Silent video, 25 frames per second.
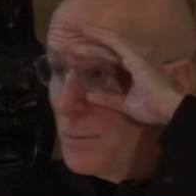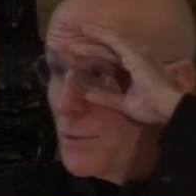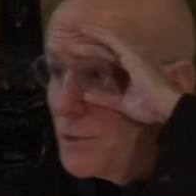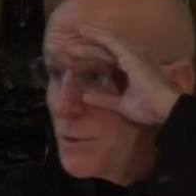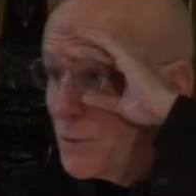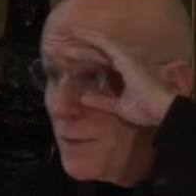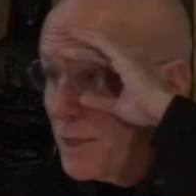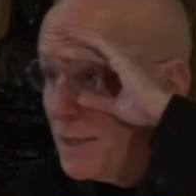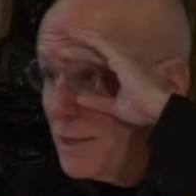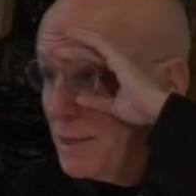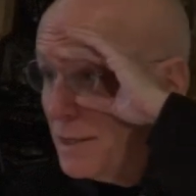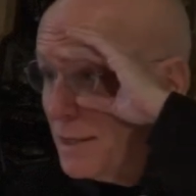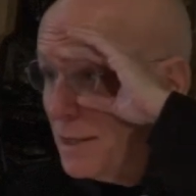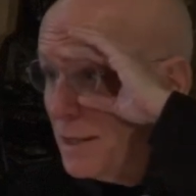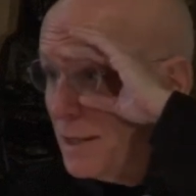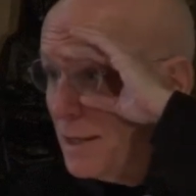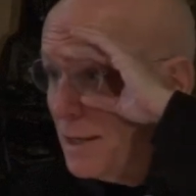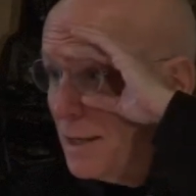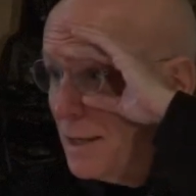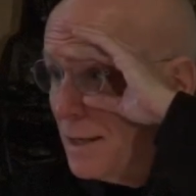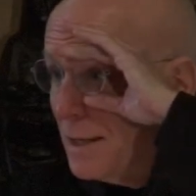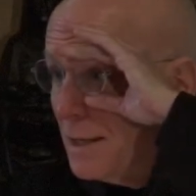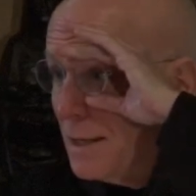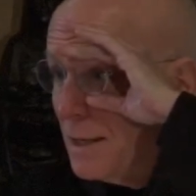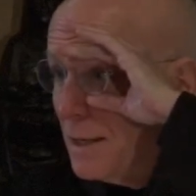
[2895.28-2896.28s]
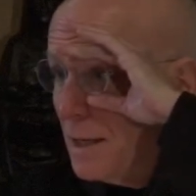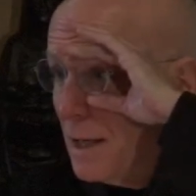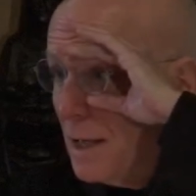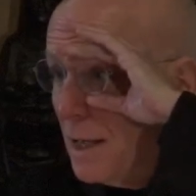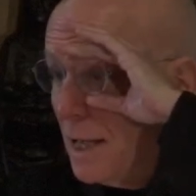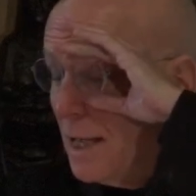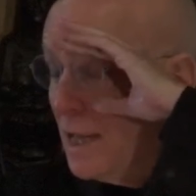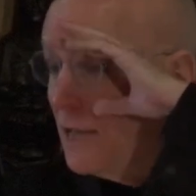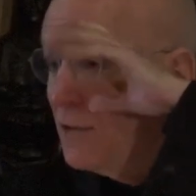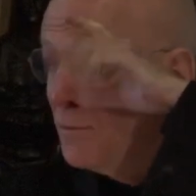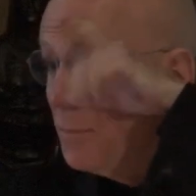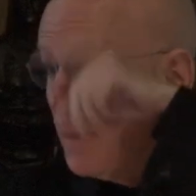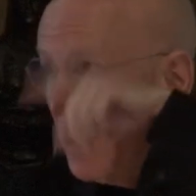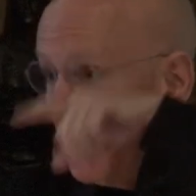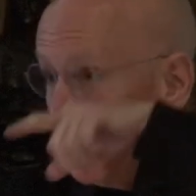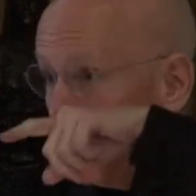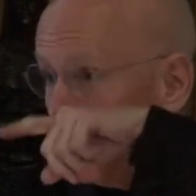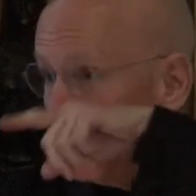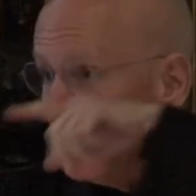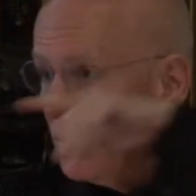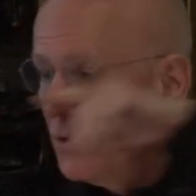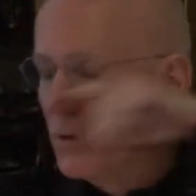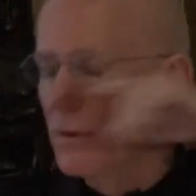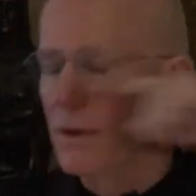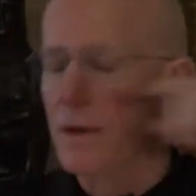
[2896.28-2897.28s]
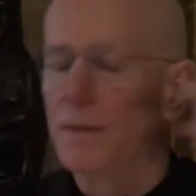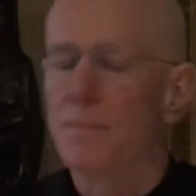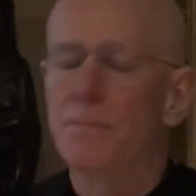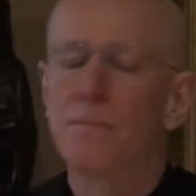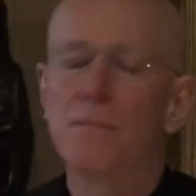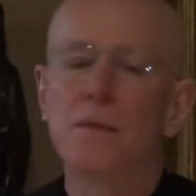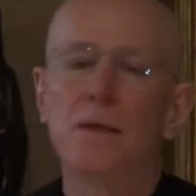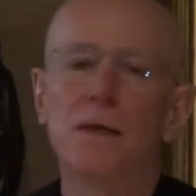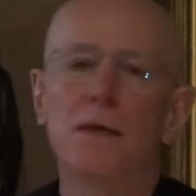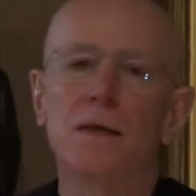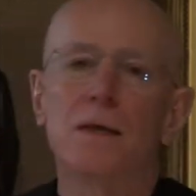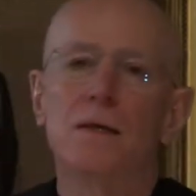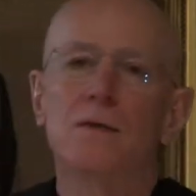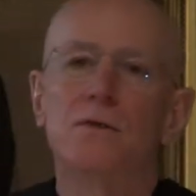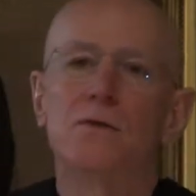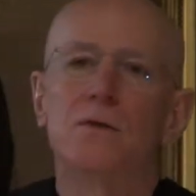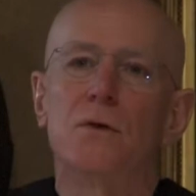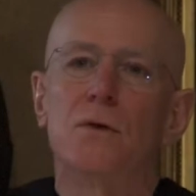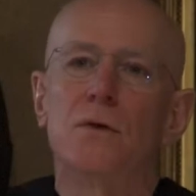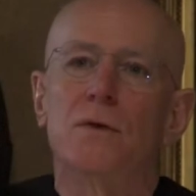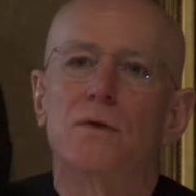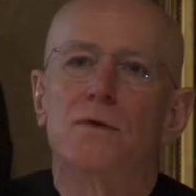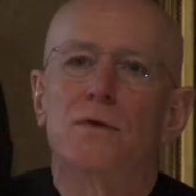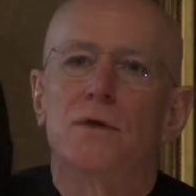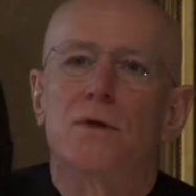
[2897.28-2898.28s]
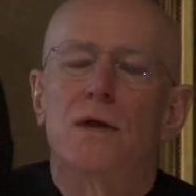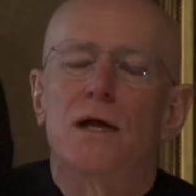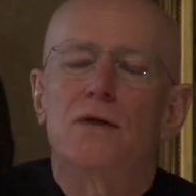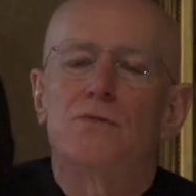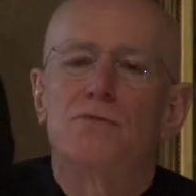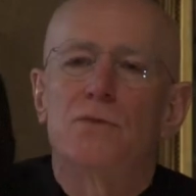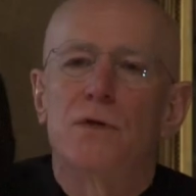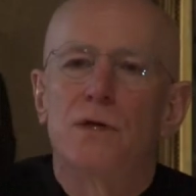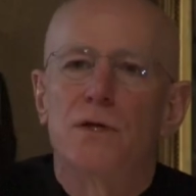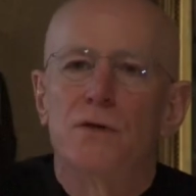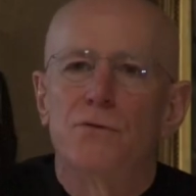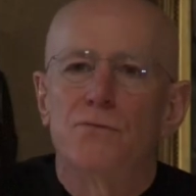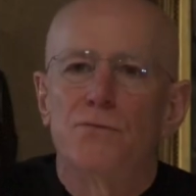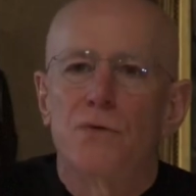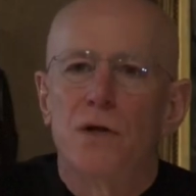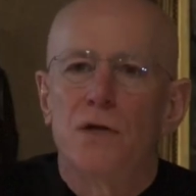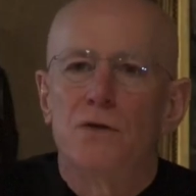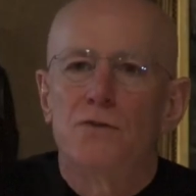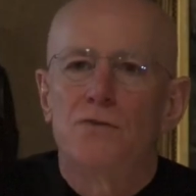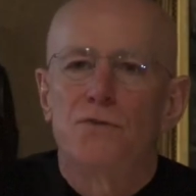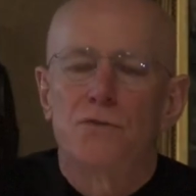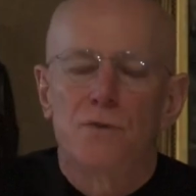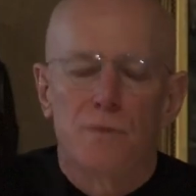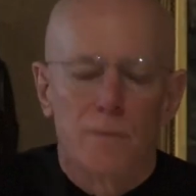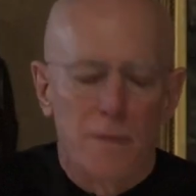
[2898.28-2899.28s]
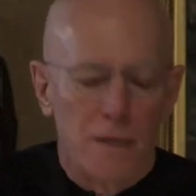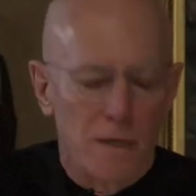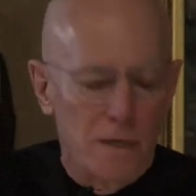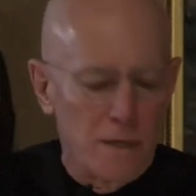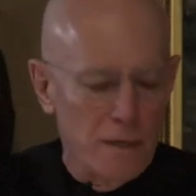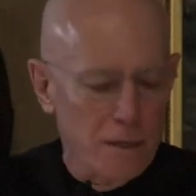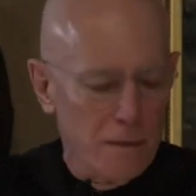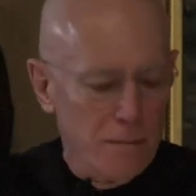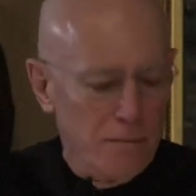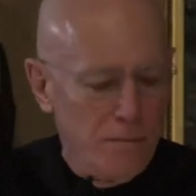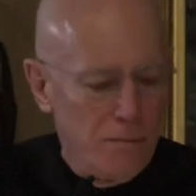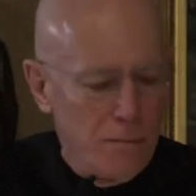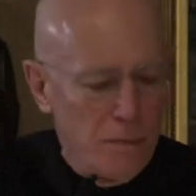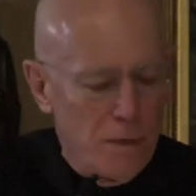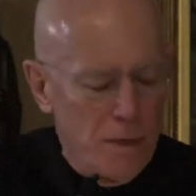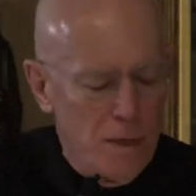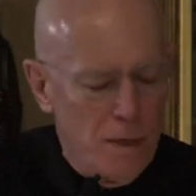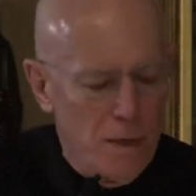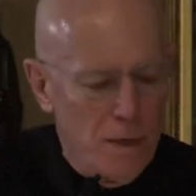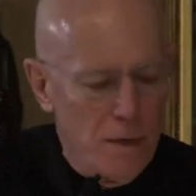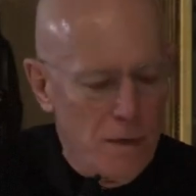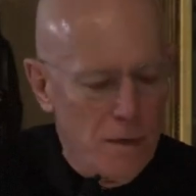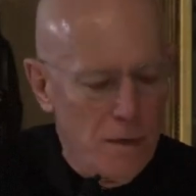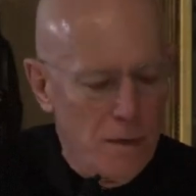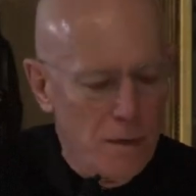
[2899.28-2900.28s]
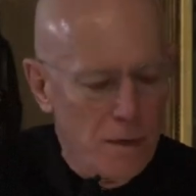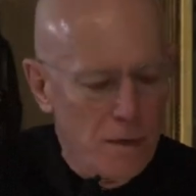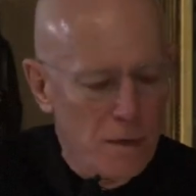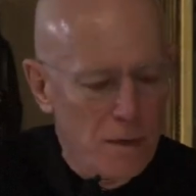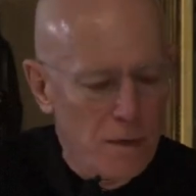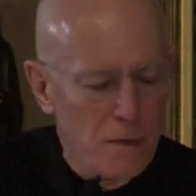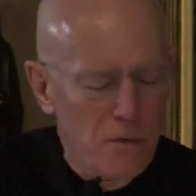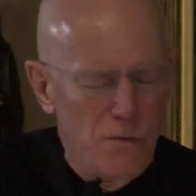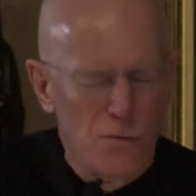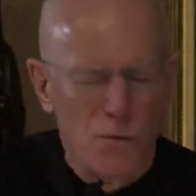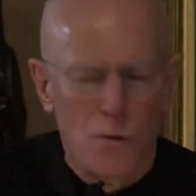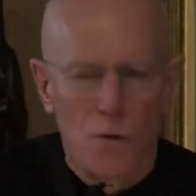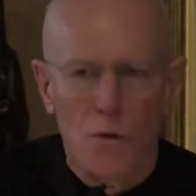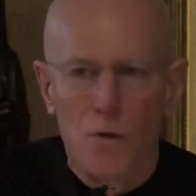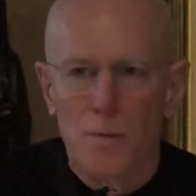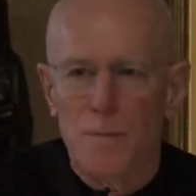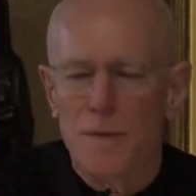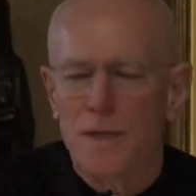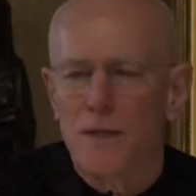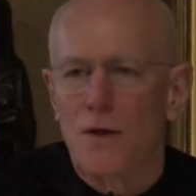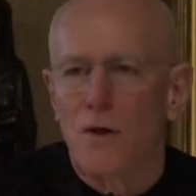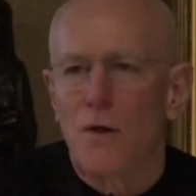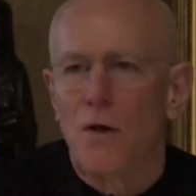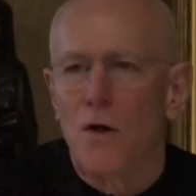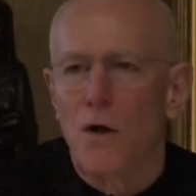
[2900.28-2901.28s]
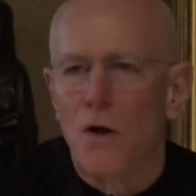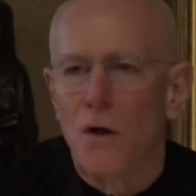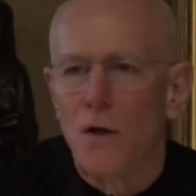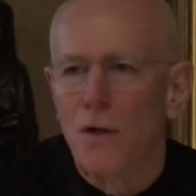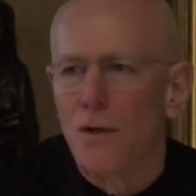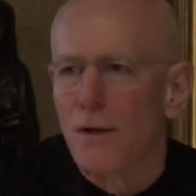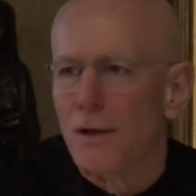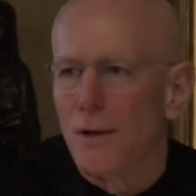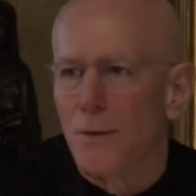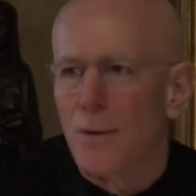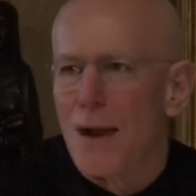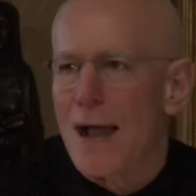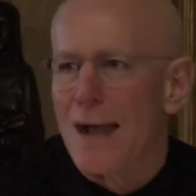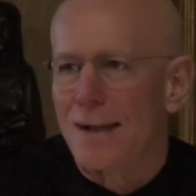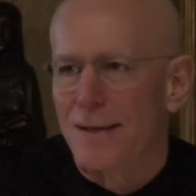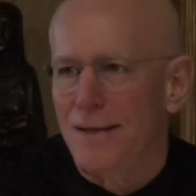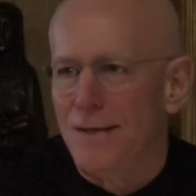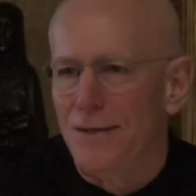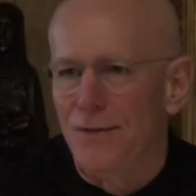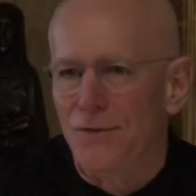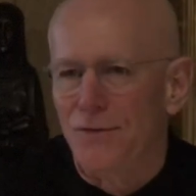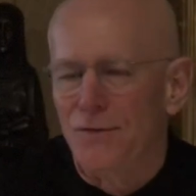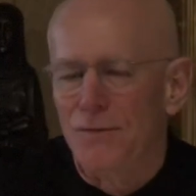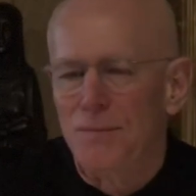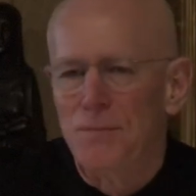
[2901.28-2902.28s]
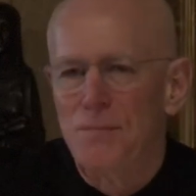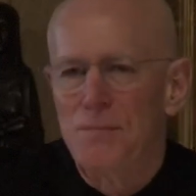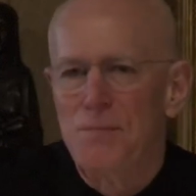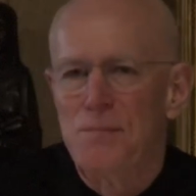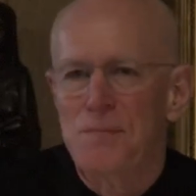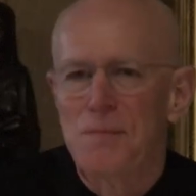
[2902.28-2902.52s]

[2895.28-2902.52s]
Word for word: Which one? Paris. It is Paris. Okay, so they're actually under French Dominican uh, control, but they're all Iraqis.